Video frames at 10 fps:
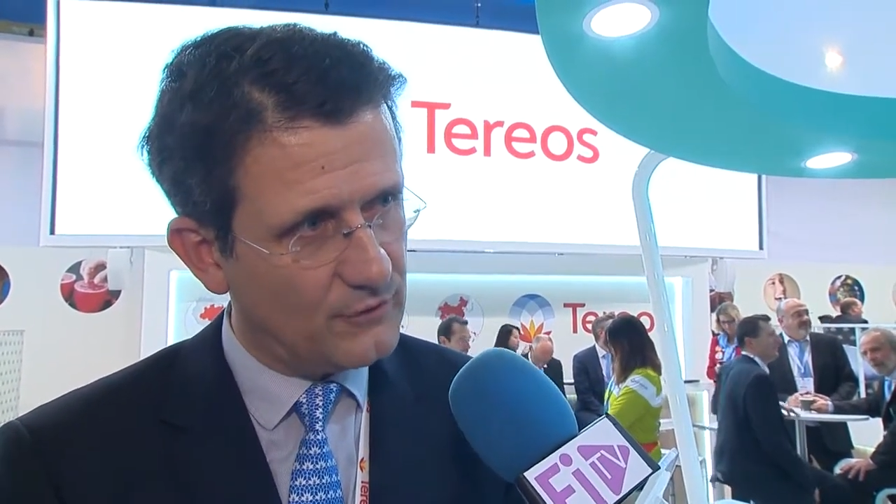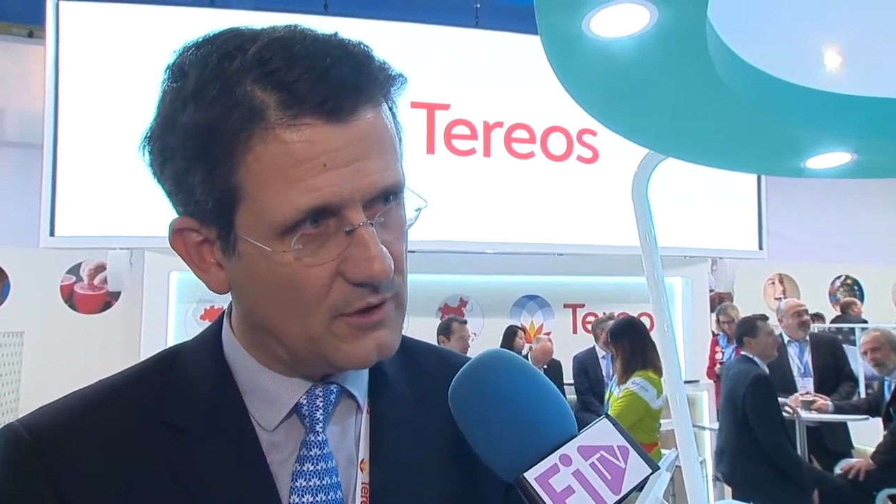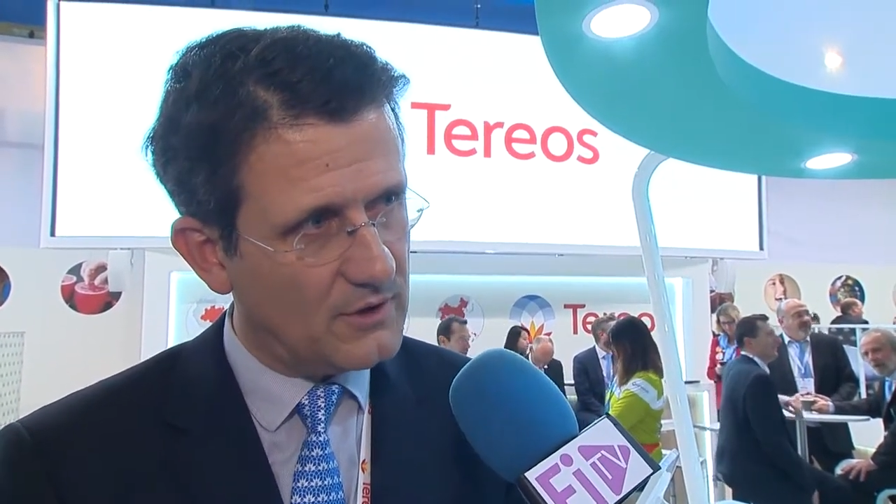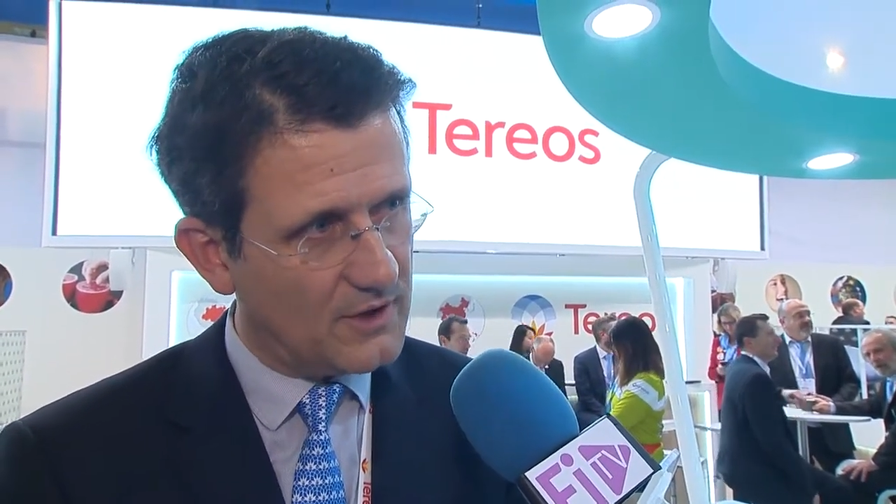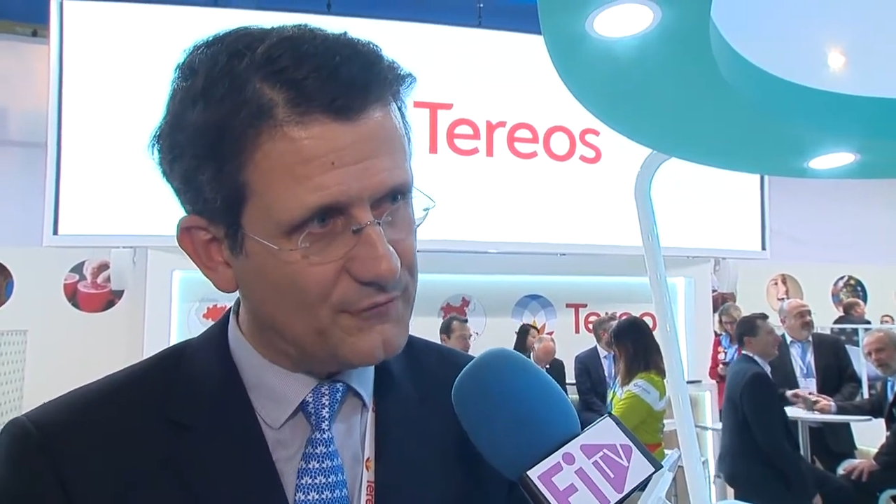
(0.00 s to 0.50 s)

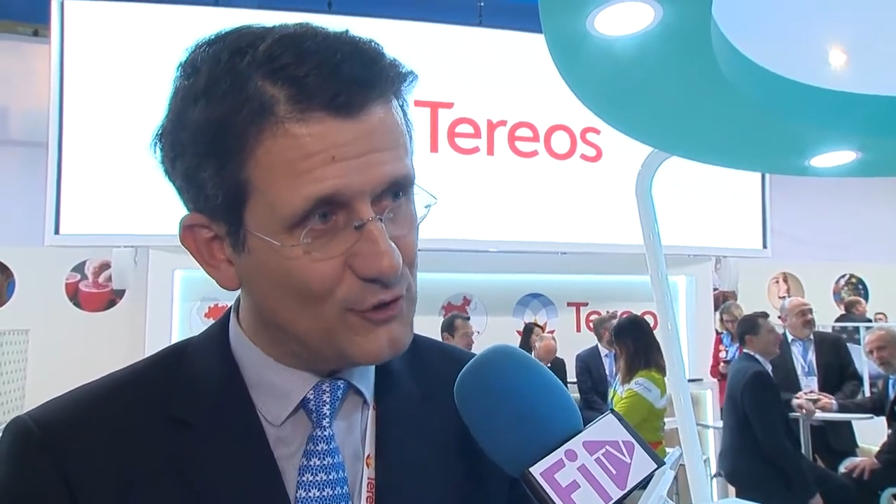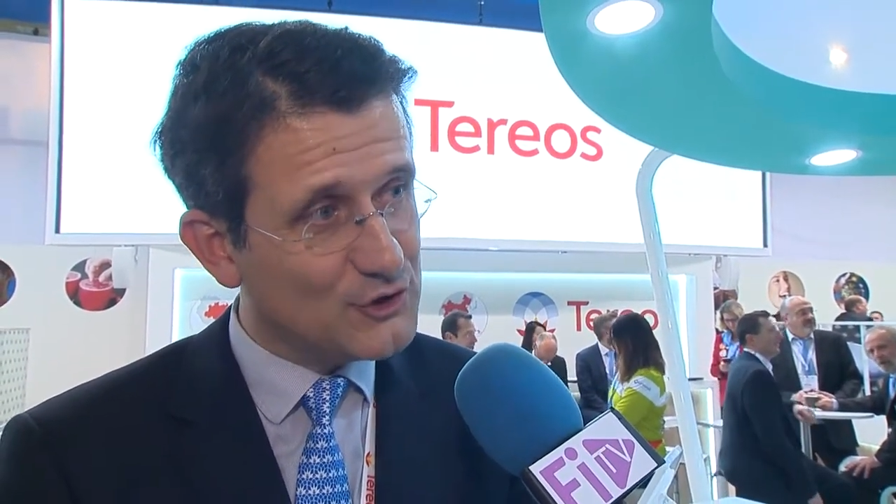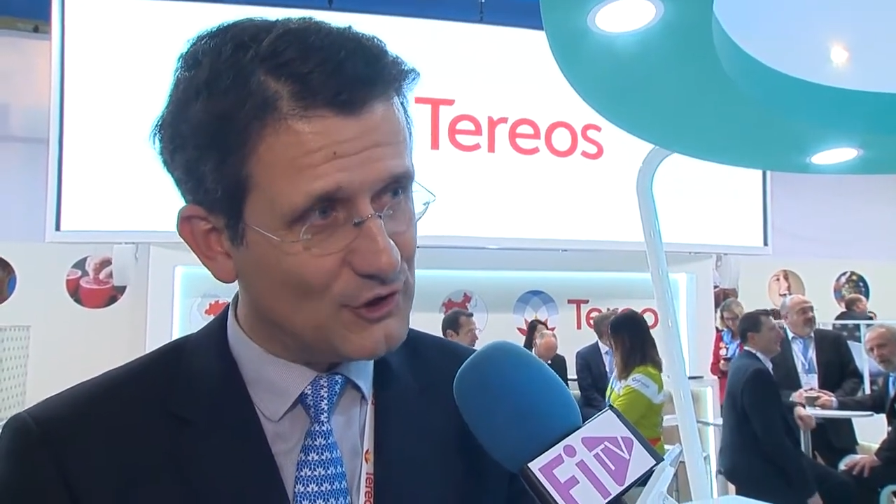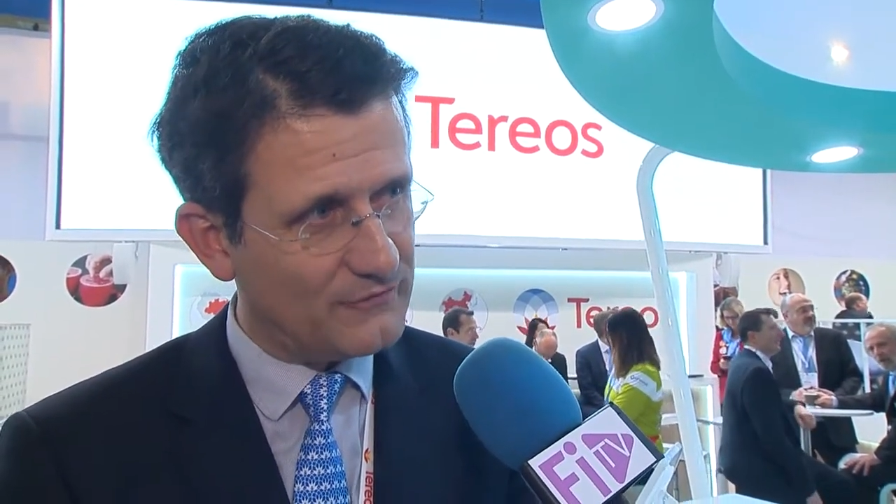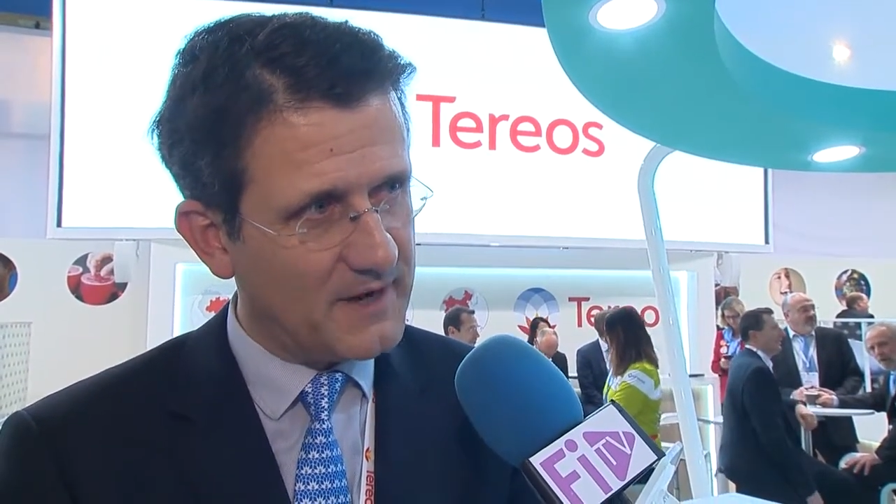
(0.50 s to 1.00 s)

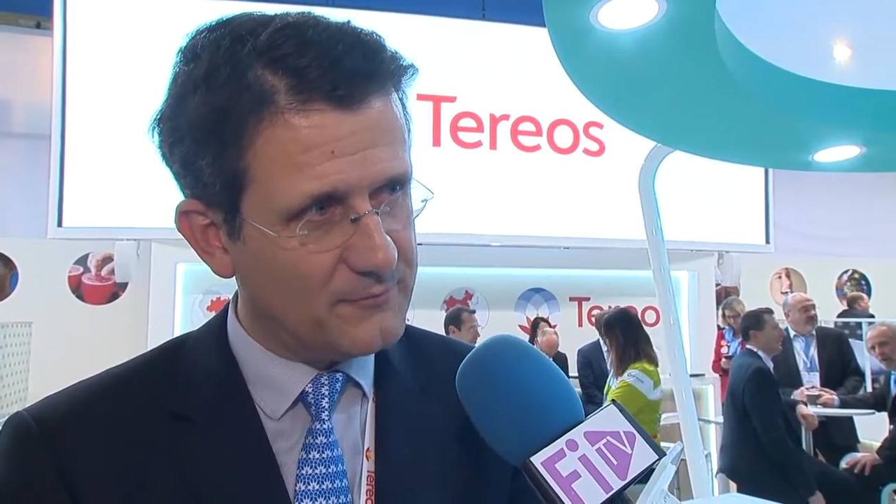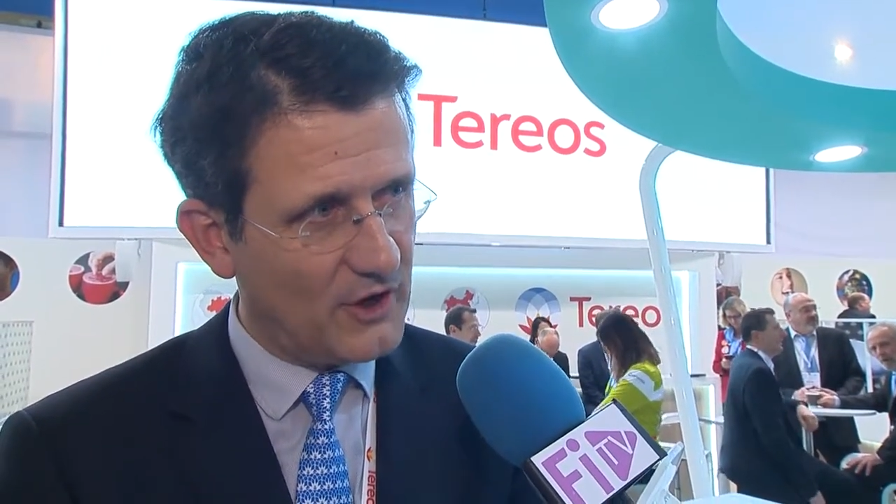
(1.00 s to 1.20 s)
function of my